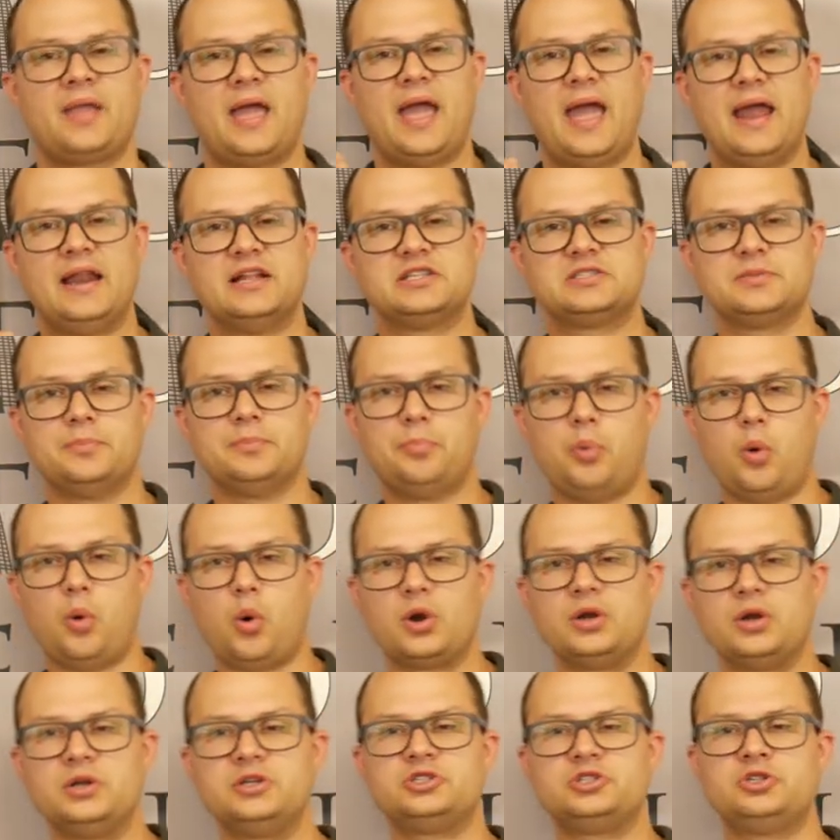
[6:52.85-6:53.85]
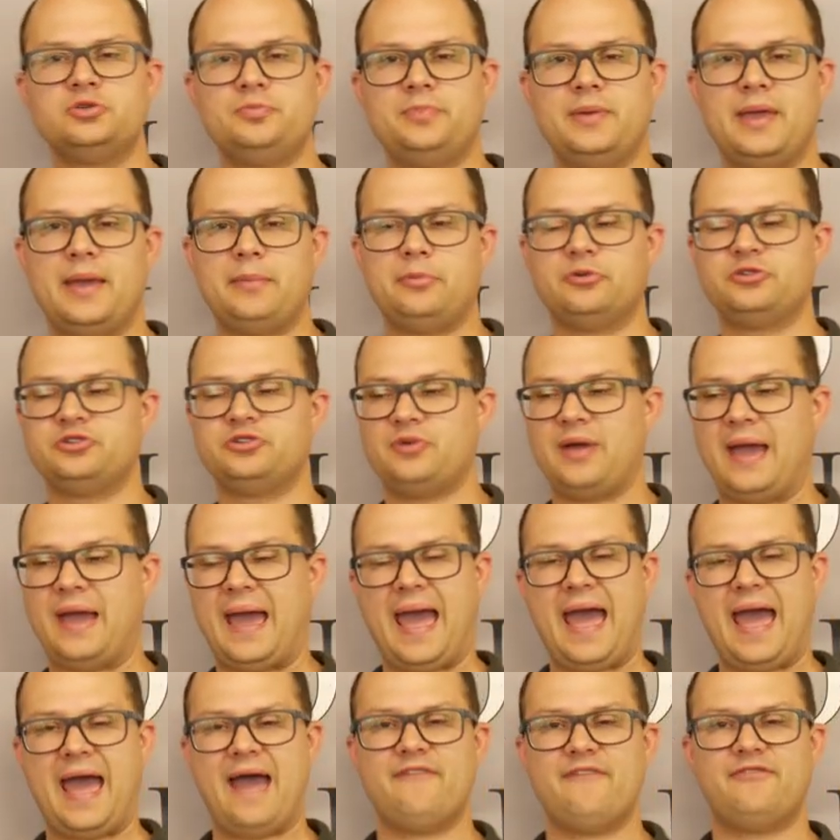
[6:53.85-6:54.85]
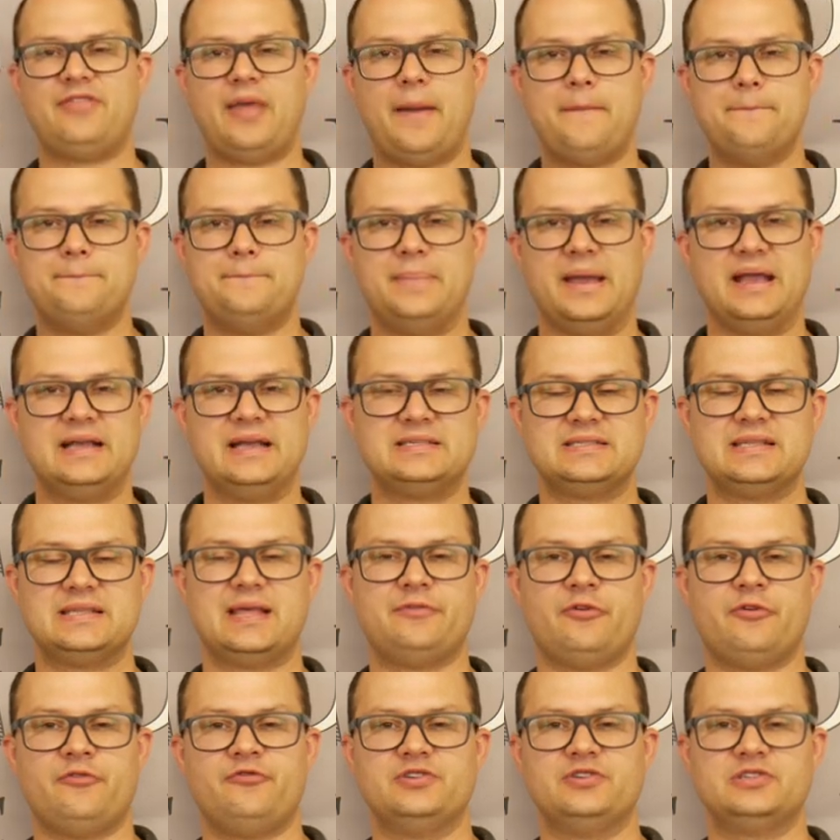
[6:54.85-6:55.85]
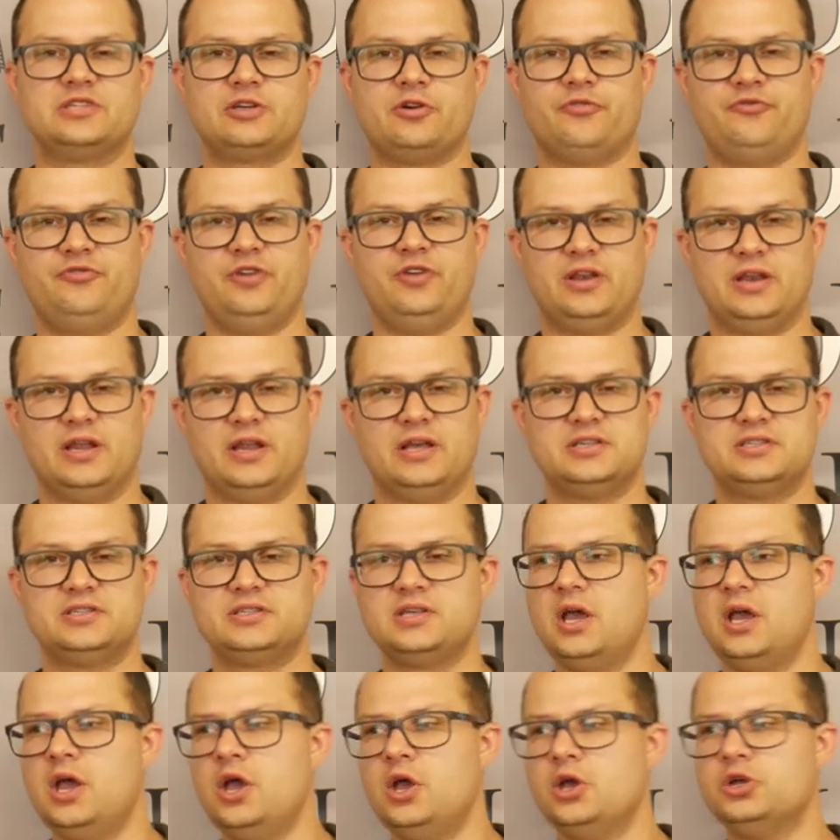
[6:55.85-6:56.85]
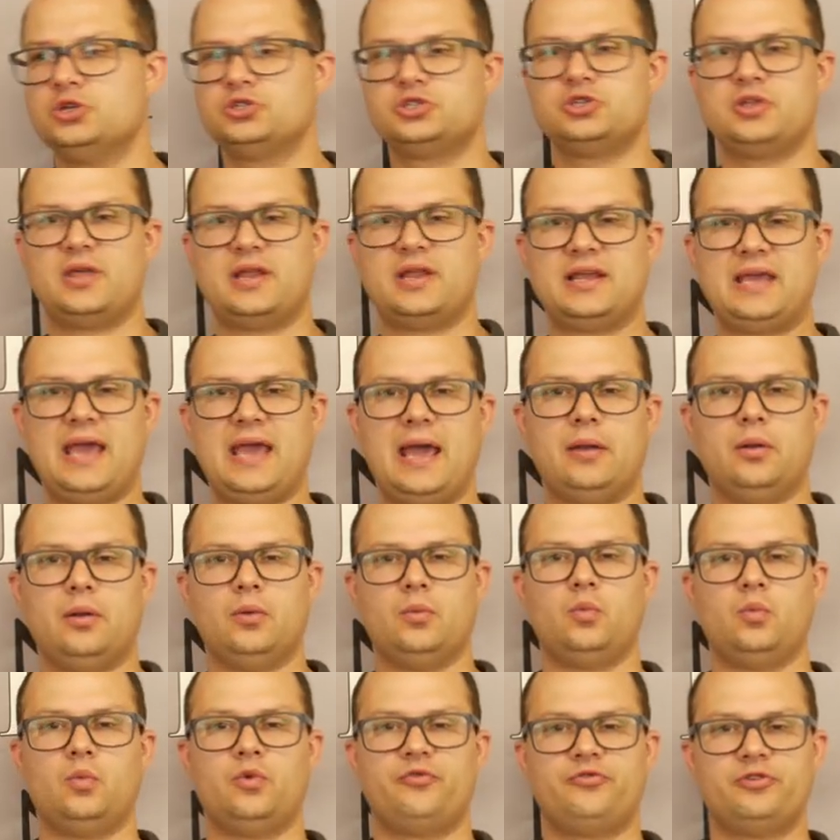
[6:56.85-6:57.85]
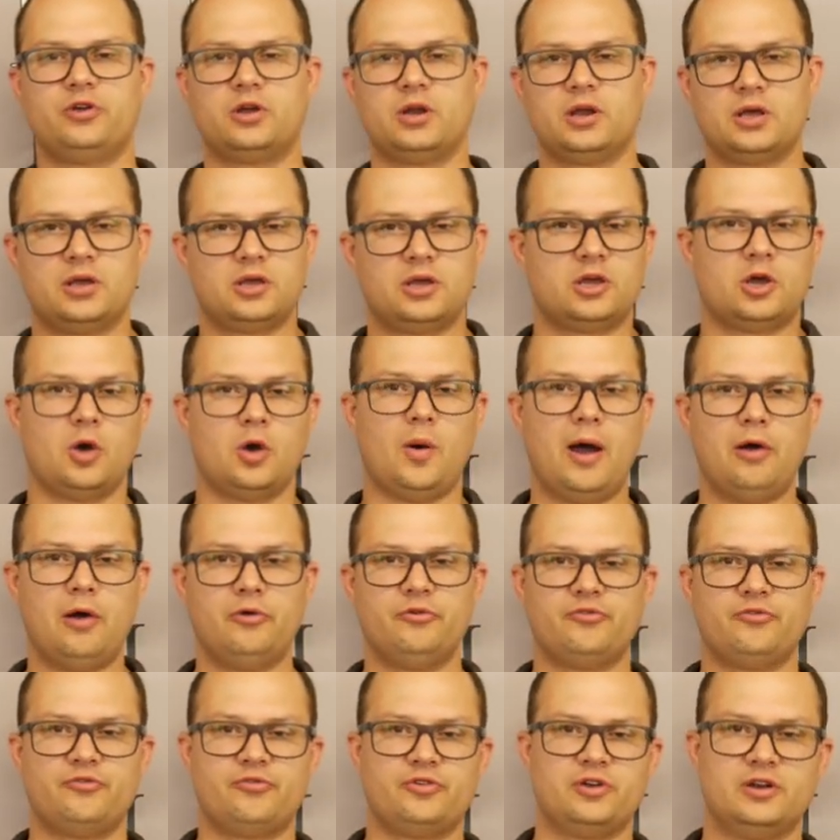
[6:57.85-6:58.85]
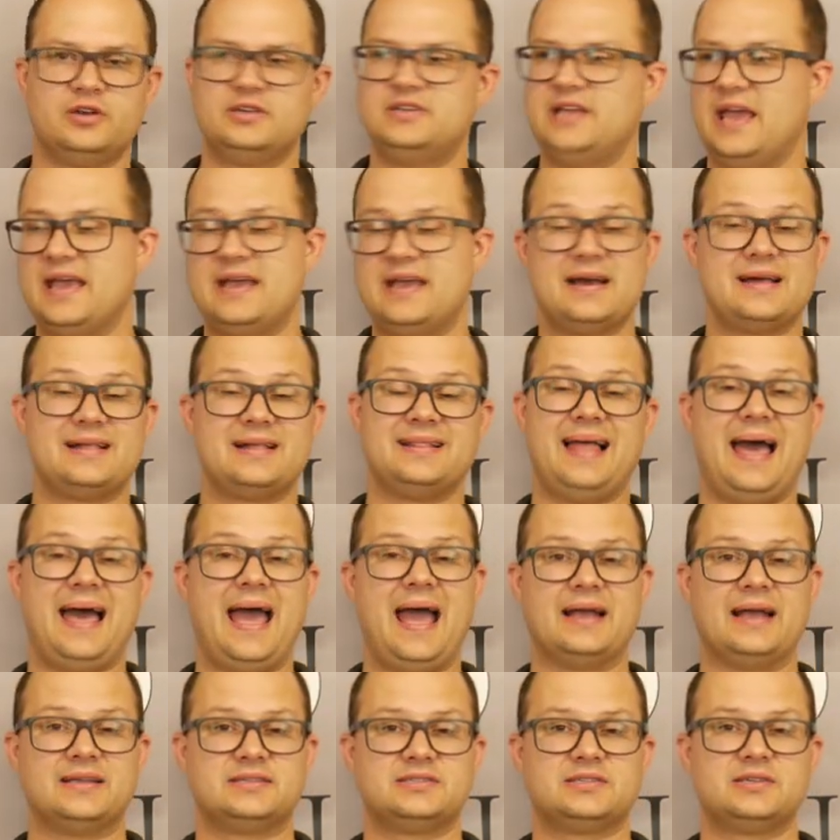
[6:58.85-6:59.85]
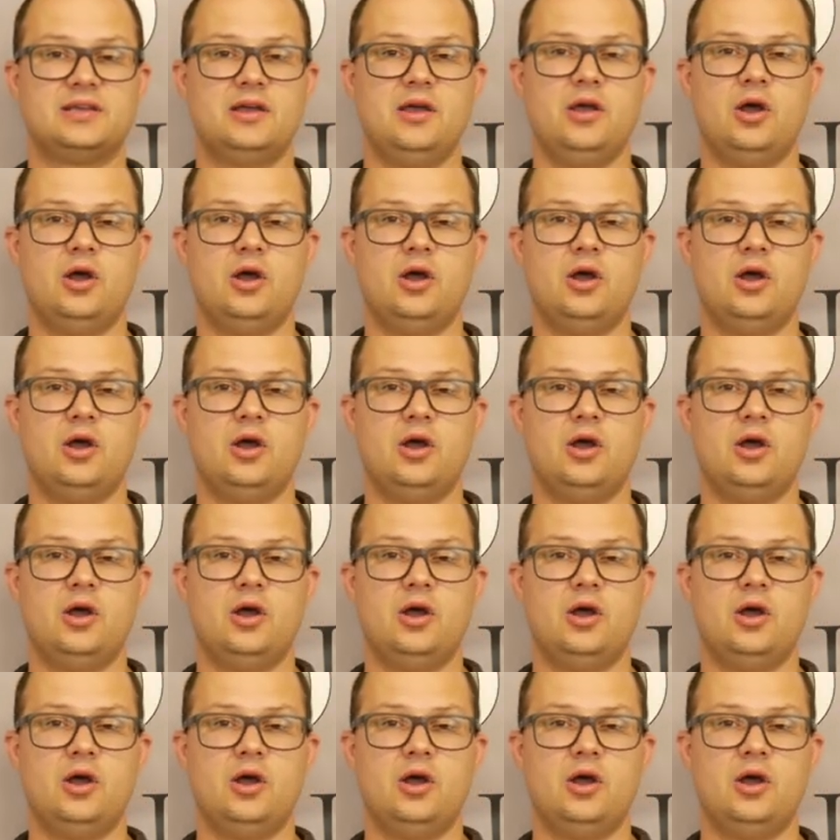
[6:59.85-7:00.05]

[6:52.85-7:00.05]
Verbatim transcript: And it's important to be able to have that base level physical fitness so that, again, if you're gonna go out and take a class,